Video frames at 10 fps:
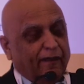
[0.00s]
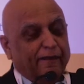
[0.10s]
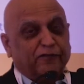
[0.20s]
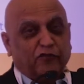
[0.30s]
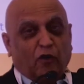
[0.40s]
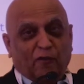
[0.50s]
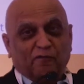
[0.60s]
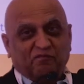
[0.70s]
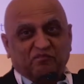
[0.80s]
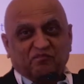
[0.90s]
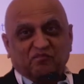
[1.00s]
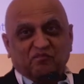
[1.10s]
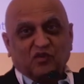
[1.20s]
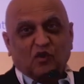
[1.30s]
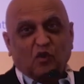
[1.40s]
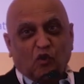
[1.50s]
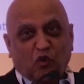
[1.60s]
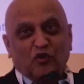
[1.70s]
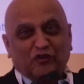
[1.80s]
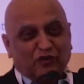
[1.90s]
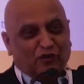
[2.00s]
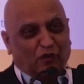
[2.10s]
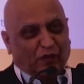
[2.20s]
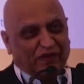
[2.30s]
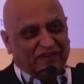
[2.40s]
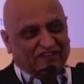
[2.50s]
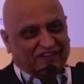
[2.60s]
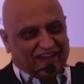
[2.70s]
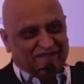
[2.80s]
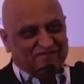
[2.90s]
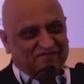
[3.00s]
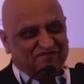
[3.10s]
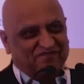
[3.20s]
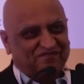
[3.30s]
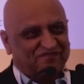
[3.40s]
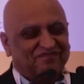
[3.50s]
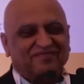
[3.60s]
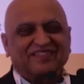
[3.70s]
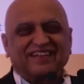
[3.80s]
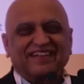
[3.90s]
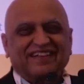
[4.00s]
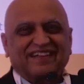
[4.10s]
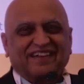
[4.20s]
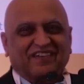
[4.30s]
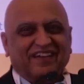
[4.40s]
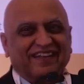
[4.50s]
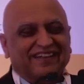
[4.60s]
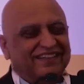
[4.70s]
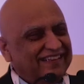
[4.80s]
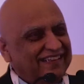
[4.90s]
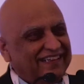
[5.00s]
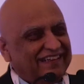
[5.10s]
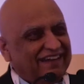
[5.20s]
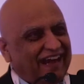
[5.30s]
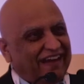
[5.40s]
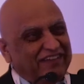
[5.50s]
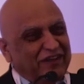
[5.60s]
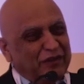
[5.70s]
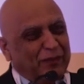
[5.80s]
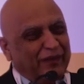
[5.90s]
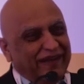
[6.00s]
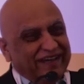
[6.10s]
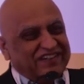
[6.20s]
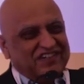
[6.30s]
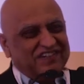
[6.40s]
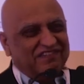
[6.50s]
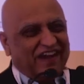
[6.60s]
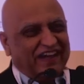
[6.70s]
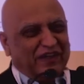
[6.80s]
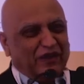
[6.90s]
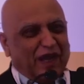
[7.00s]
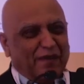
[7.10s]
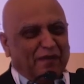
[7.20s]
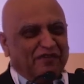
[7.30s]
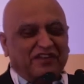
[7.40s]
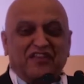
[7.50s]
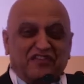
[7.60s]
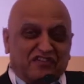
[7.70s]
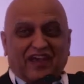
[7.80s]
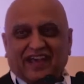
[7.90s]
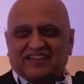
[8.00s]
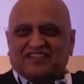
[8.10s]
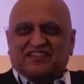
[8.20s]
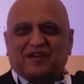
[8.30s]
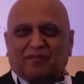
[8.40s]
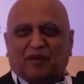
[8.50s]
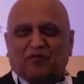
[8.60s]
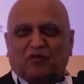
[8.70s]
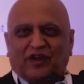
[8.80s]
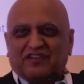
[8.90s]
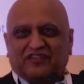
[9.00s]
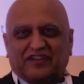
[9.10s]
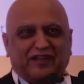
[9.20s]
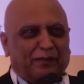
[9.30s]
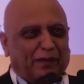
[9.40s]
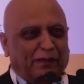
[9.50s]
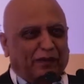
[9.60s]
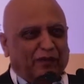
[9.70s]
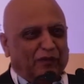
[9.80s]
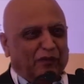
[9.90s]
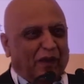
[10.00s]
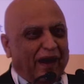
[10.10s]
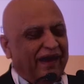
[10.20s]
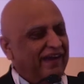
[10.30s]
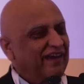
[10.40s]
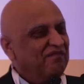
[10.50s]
So, who's going to win this game? Well, I need to predict. I need to come up with insights about what is it that people are going to buy.